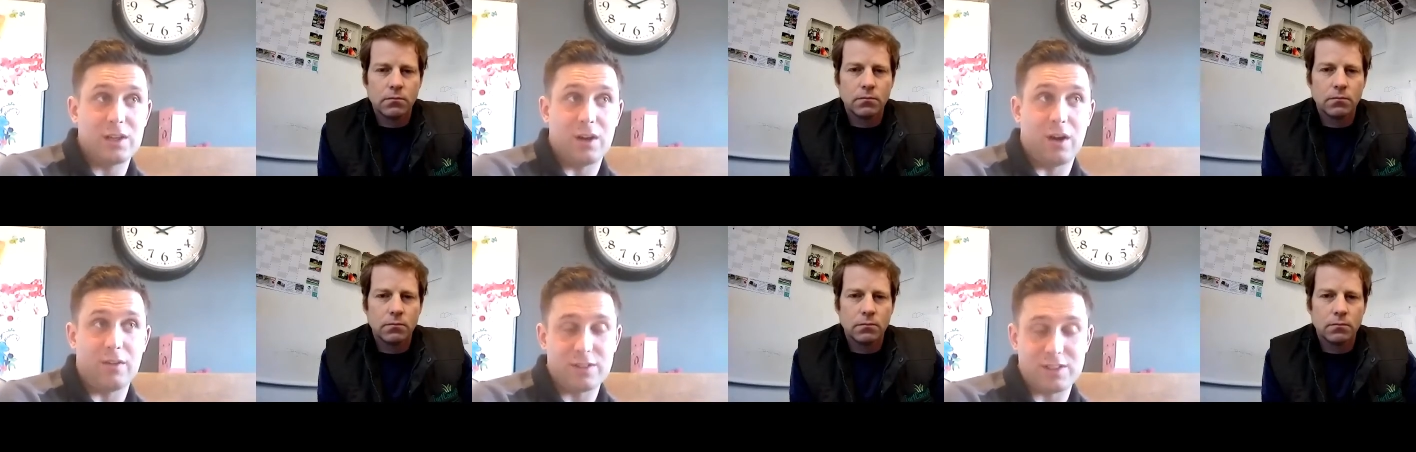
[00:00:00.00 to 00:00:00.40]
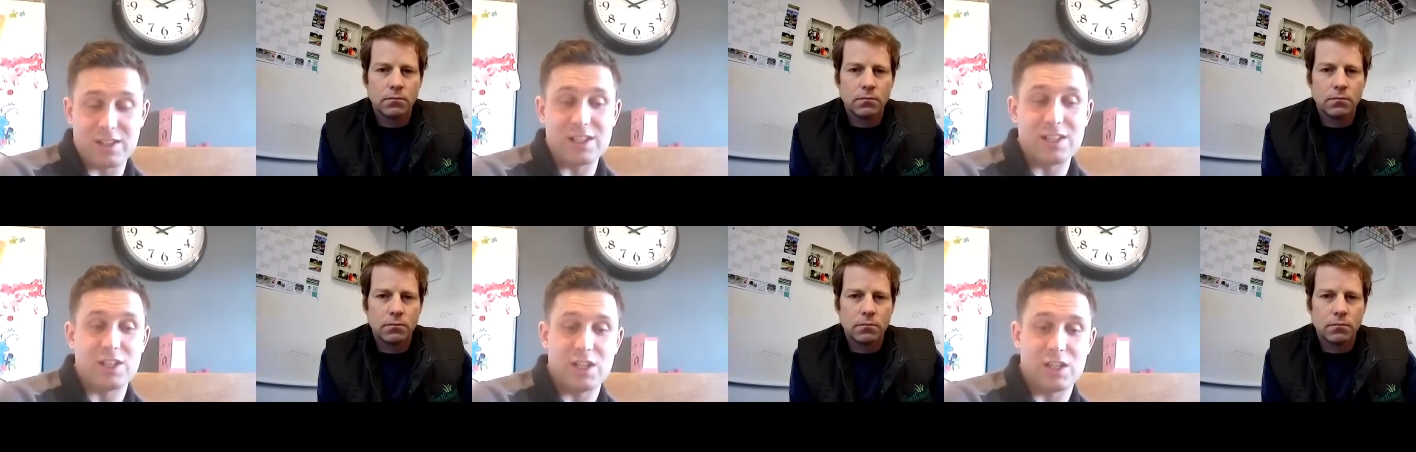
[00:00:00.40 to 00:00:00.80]

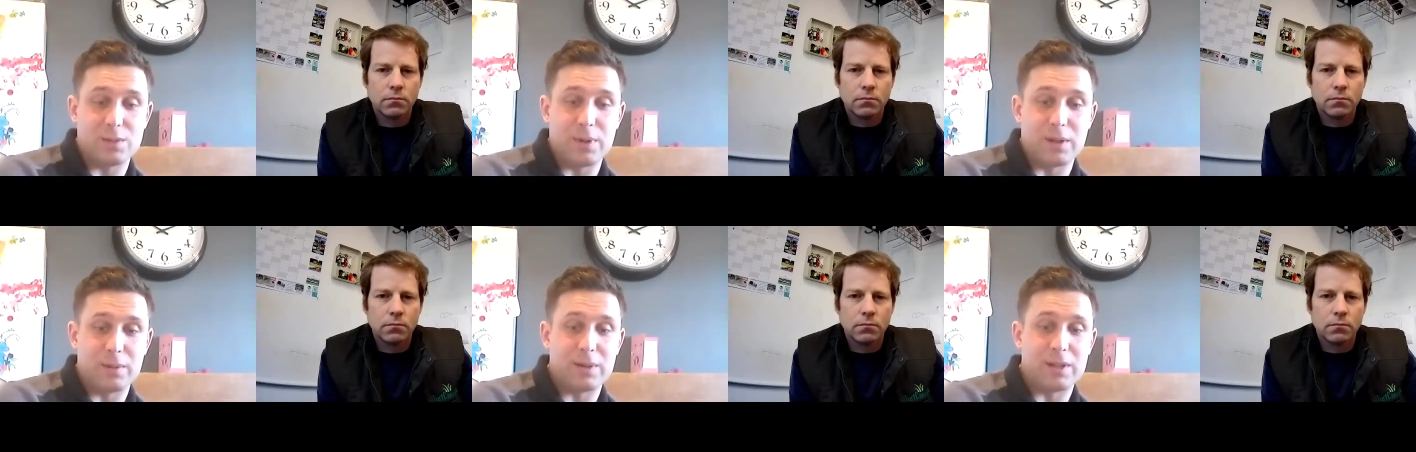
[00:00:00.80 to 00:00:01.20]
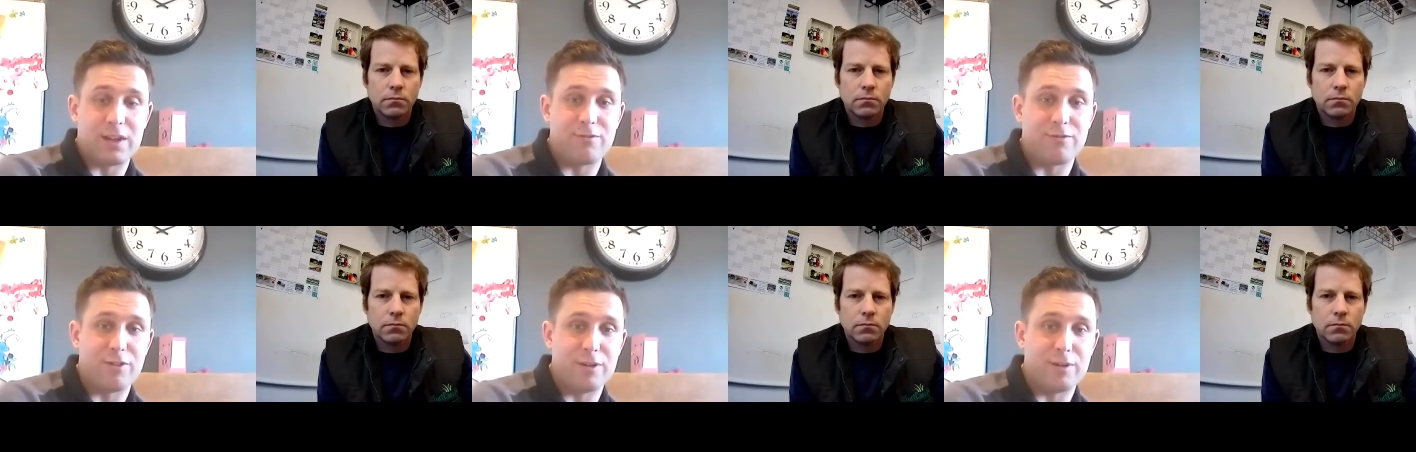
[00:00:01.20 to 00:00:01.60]
Speaker 1: obviously this year's been a bit
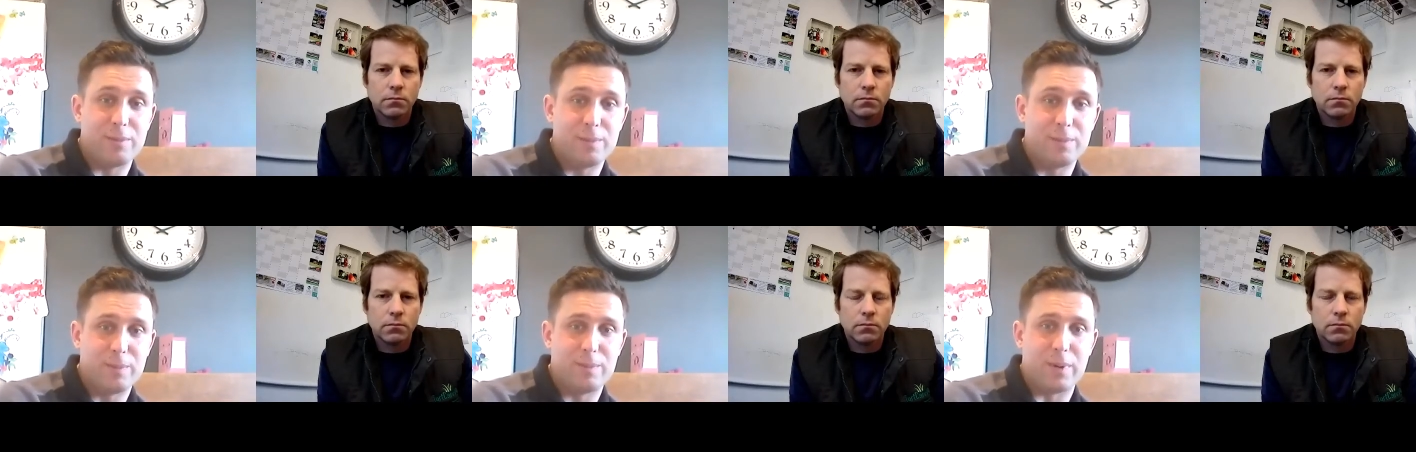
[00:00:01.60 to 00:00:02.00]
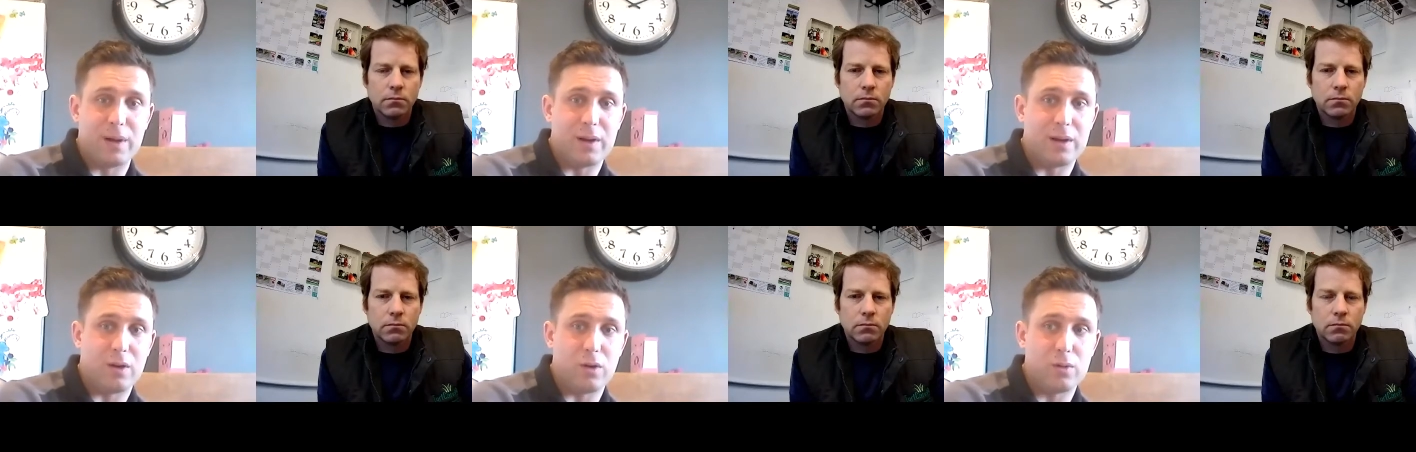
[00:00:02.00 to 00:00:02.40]
different,
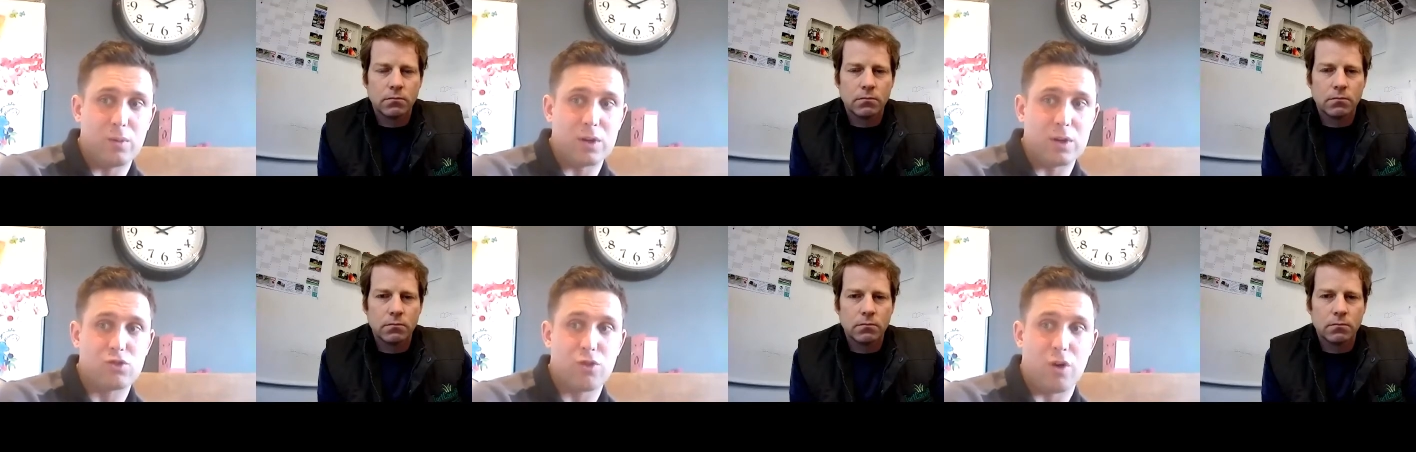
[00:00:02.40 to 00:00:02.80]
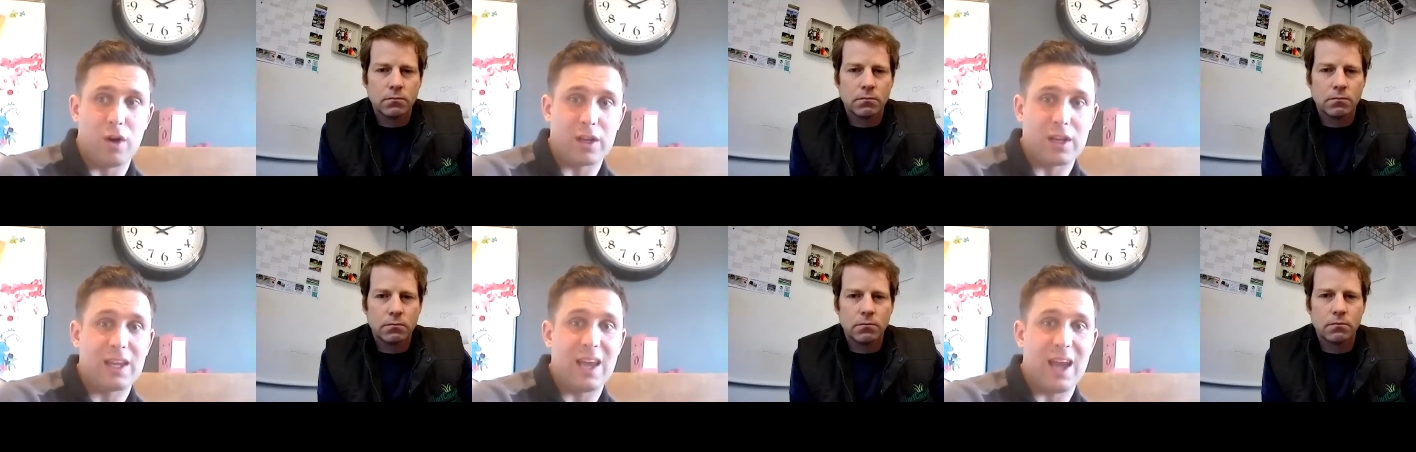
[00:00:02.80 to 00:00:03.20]
but I always
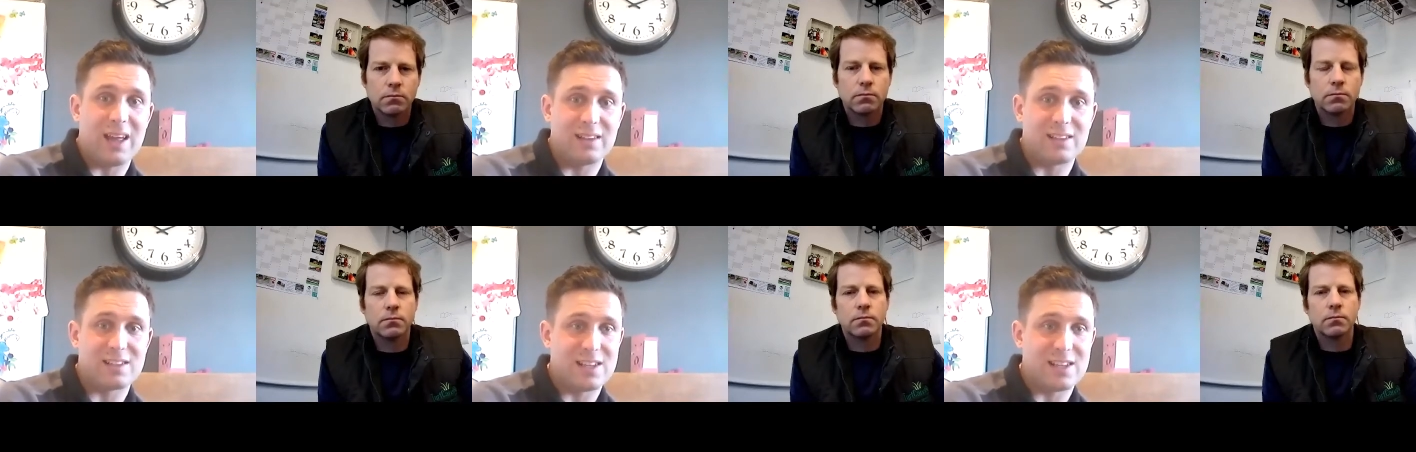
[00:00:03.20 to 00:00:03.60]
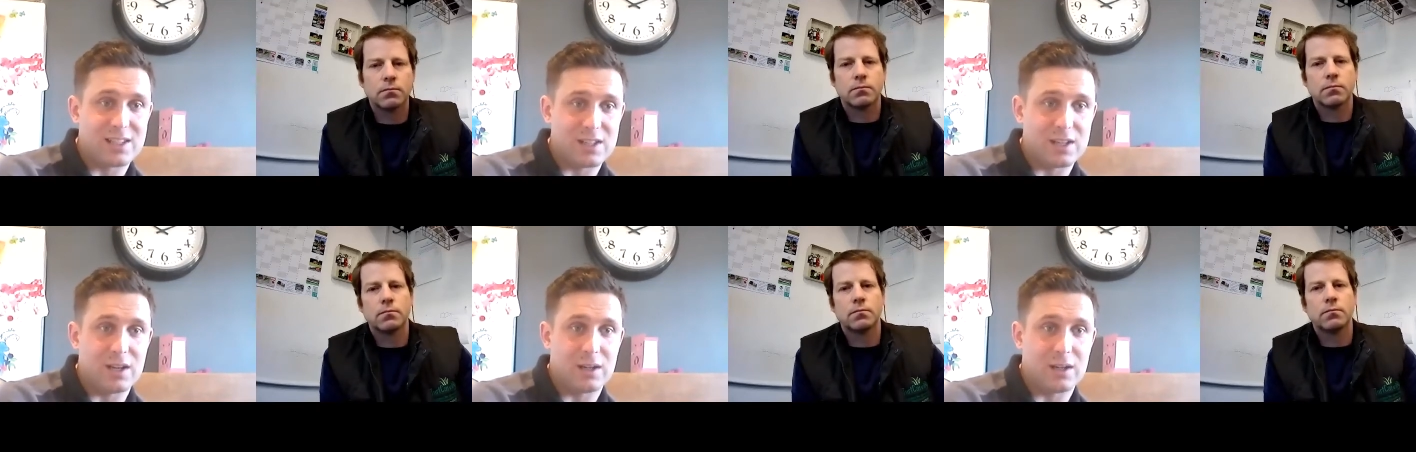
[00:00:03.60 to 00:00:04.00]
try and get the
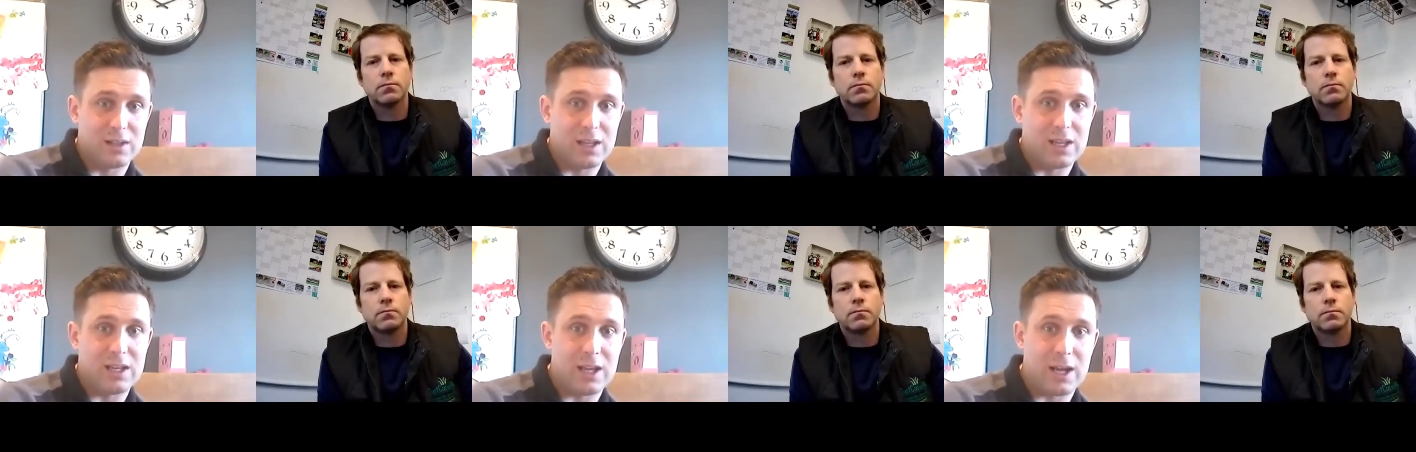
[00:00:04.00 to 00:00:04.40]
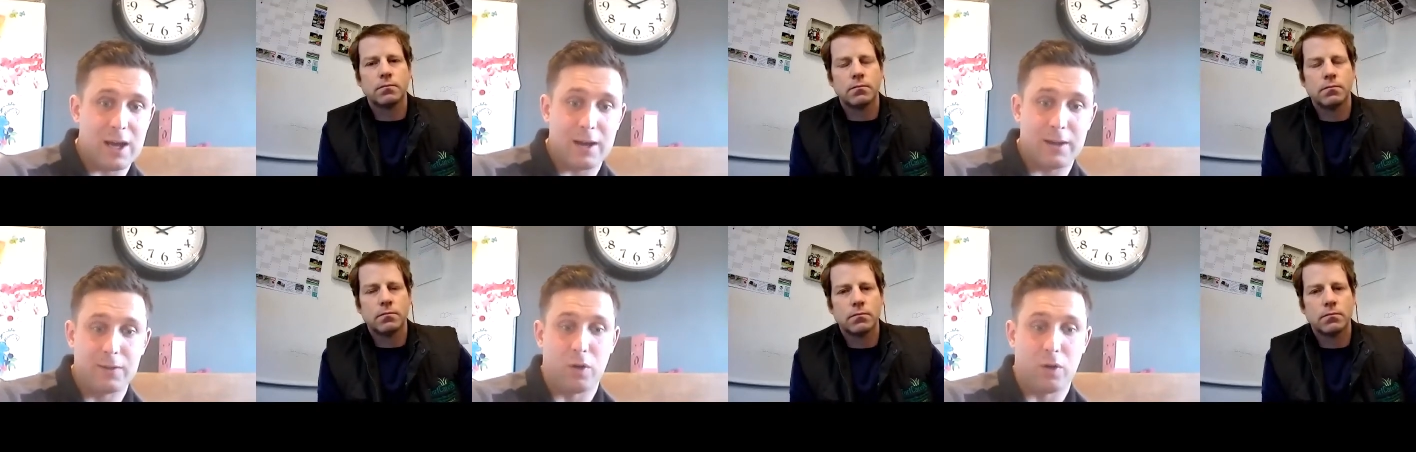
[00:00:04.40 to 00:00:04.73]
slitter, the uh,